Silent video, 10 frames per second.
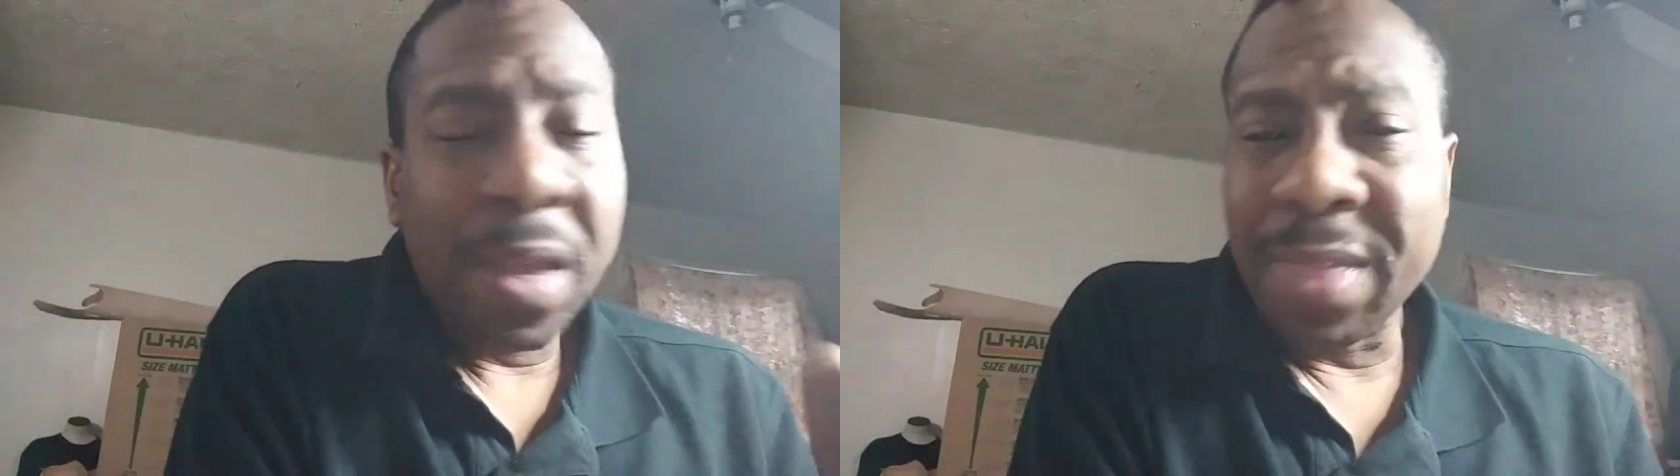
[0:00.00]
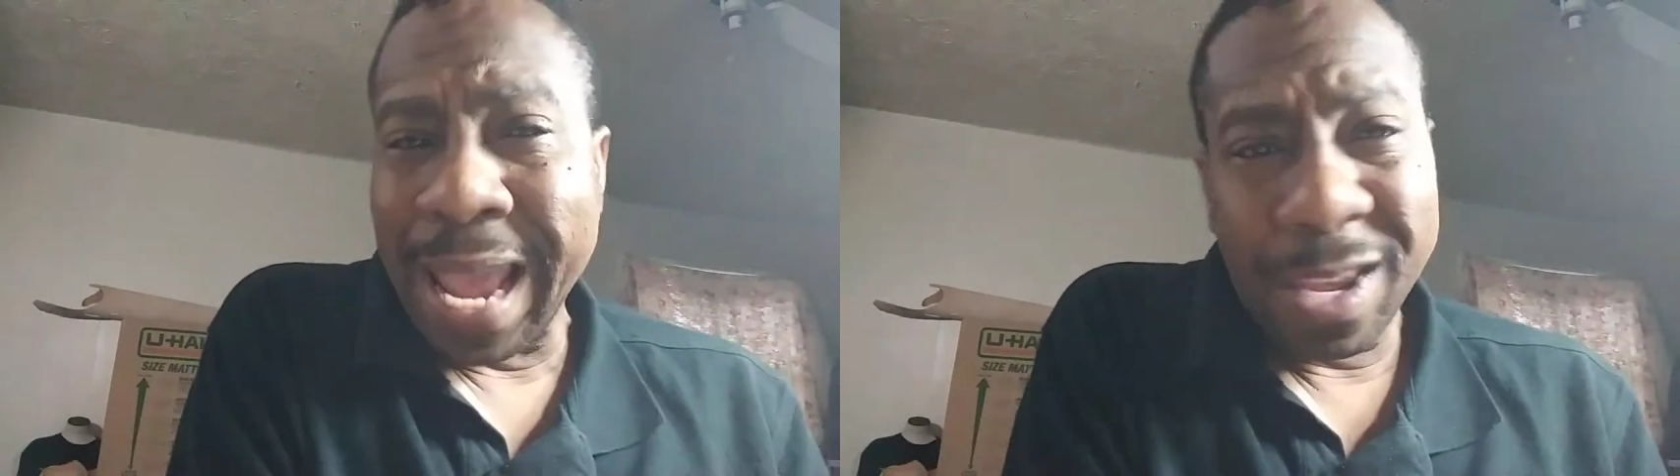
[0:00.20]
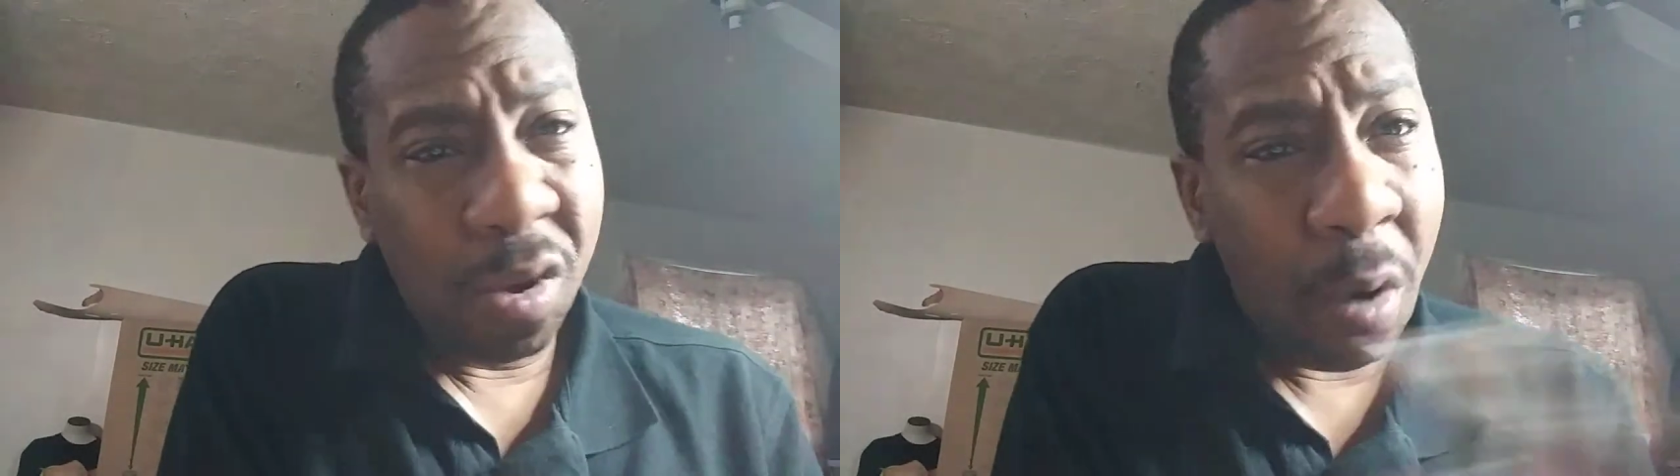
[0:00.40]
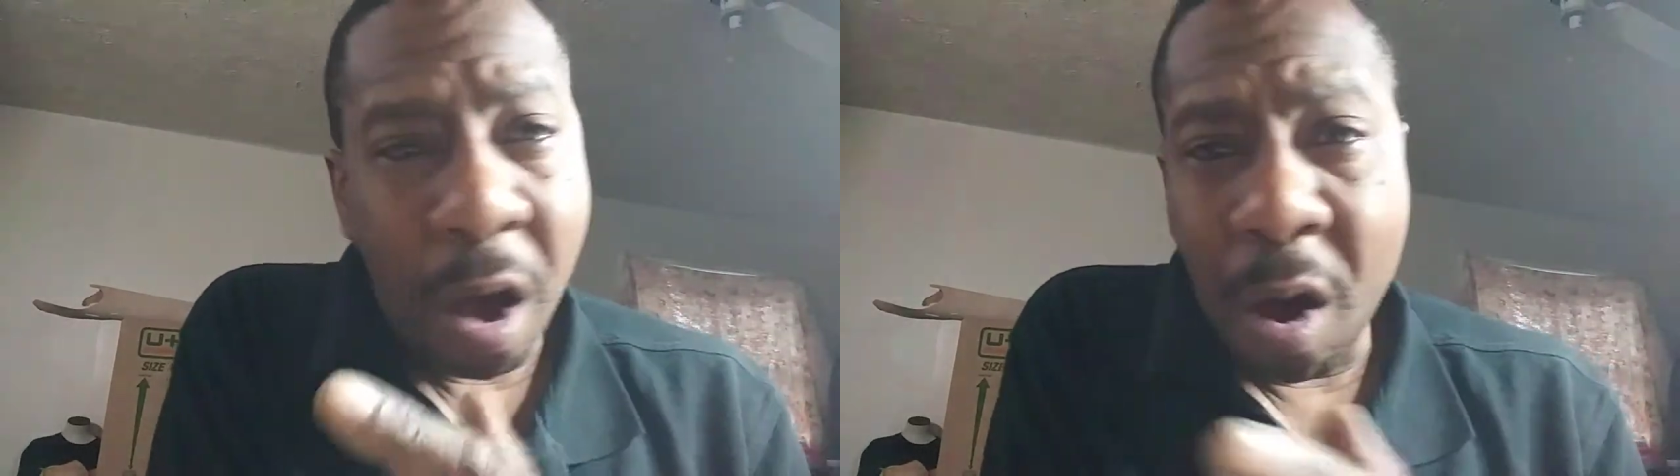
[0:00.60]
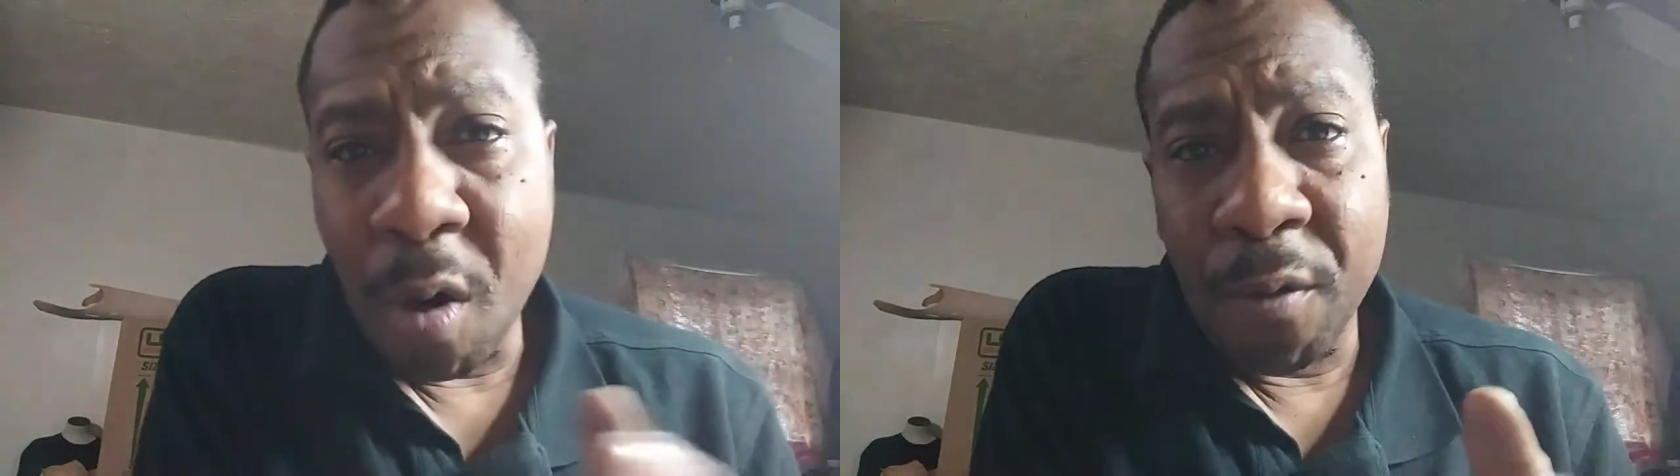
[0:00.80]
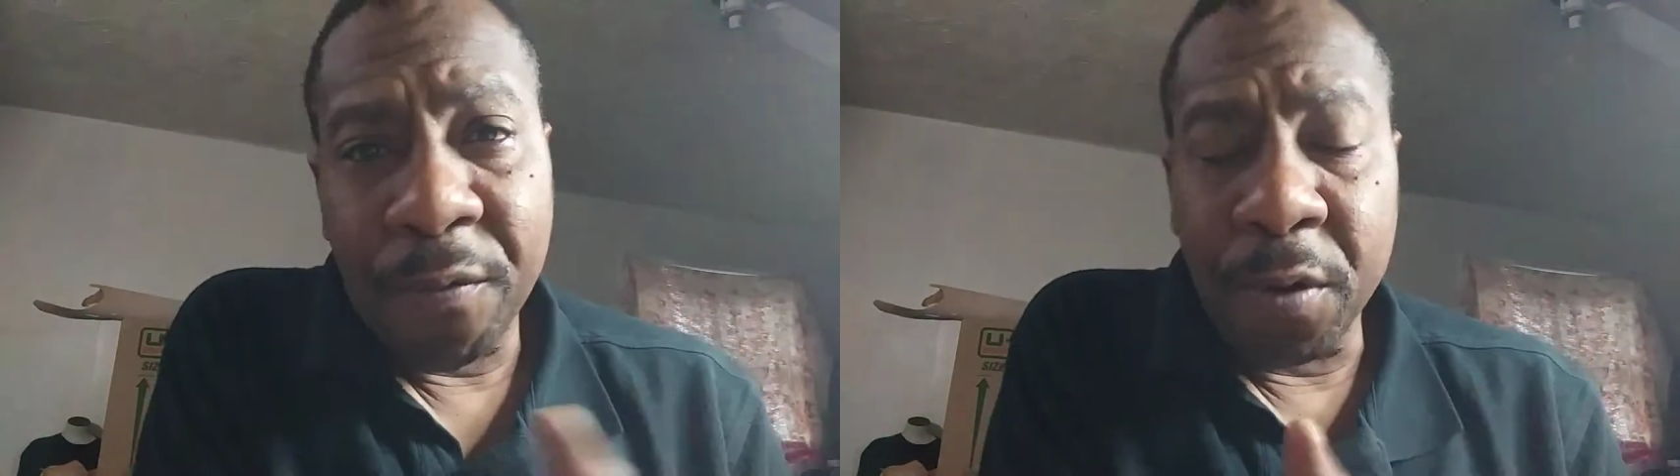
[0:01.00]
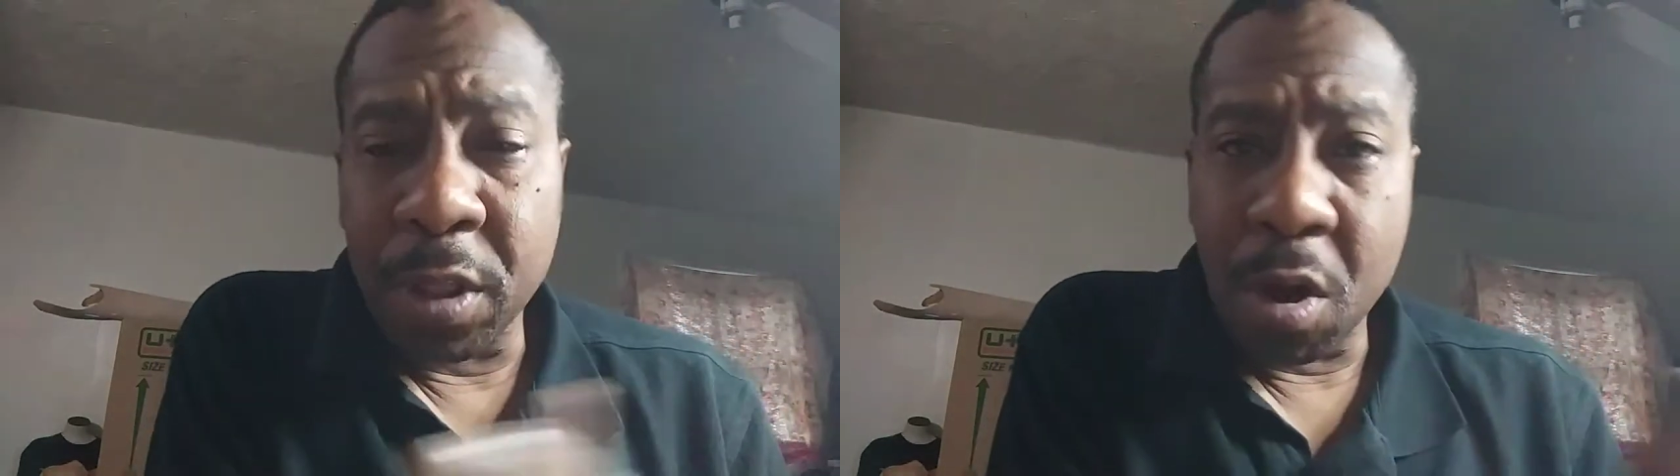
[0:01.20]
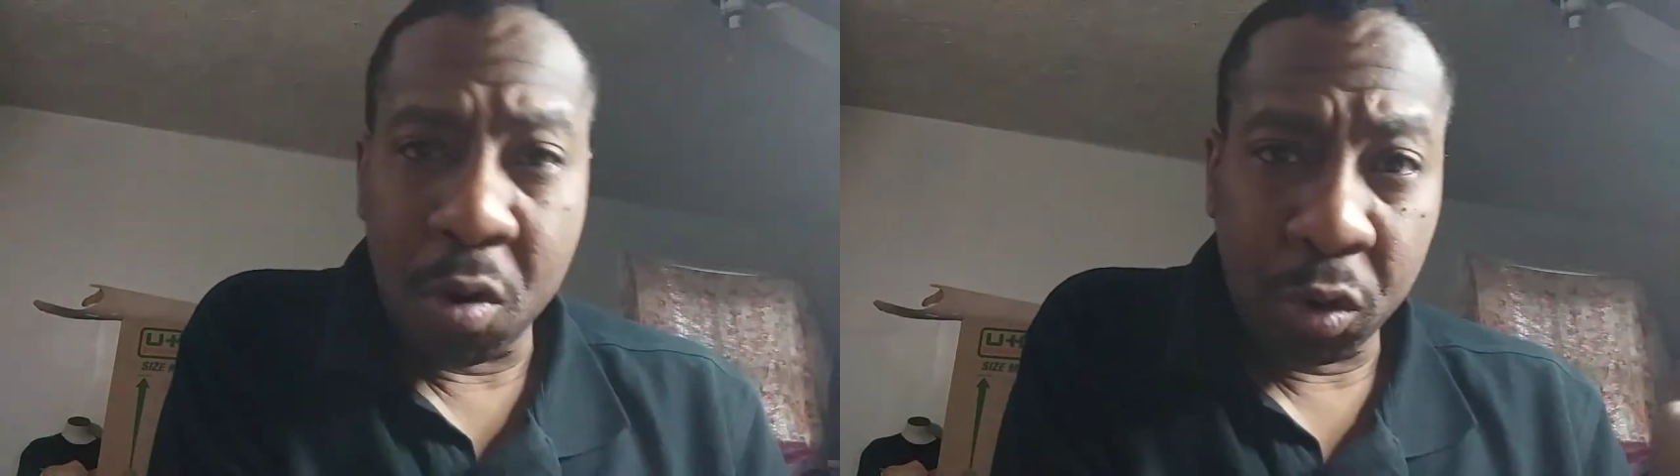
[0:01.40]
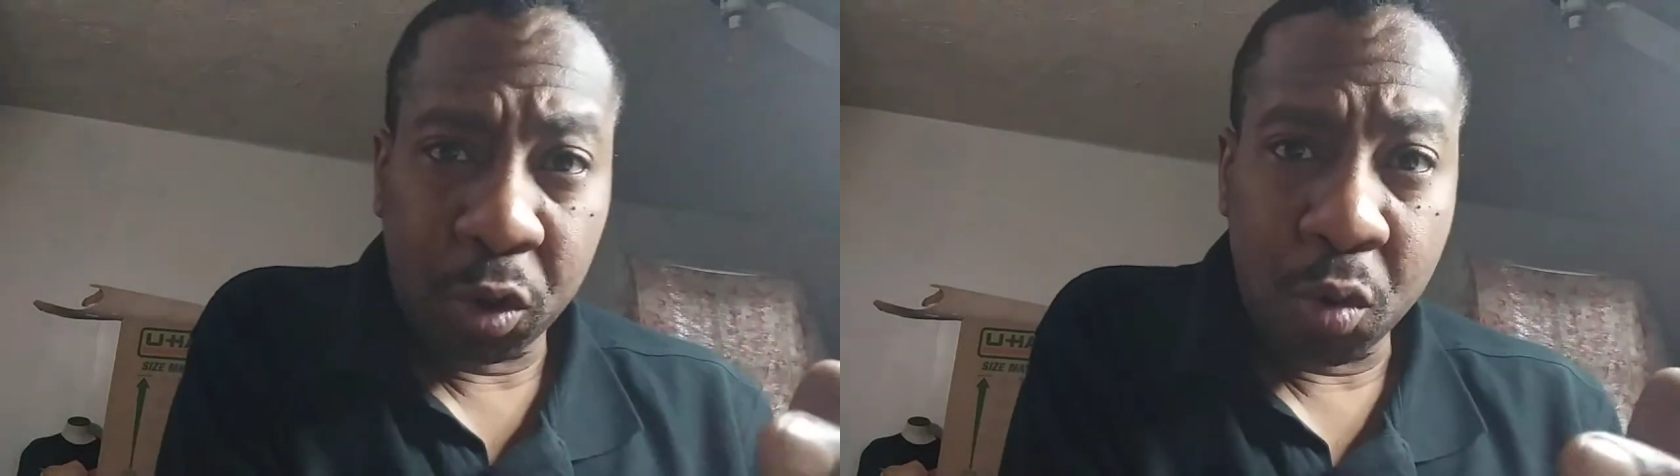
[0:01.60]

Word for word: Thank you all for those